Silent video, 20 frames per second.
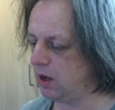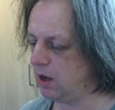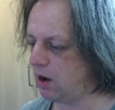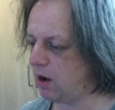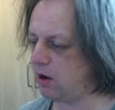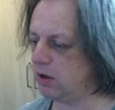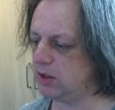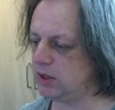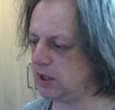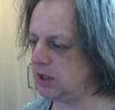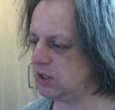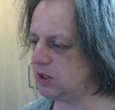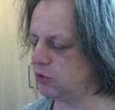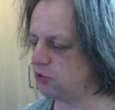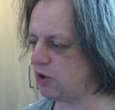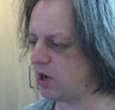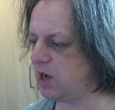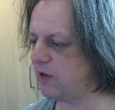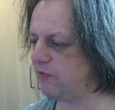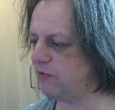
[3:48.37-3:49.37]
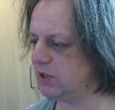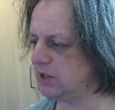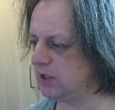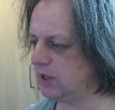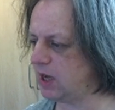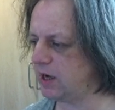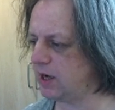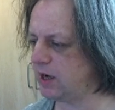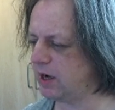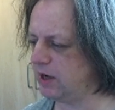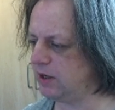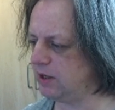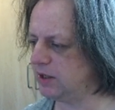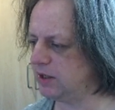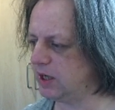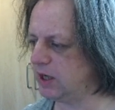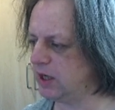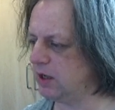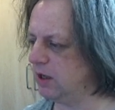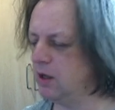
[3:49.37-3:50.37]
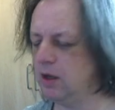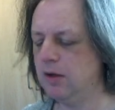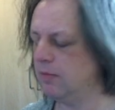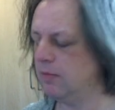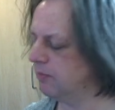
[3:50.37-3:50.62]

hard disk drivers and that kind of thing.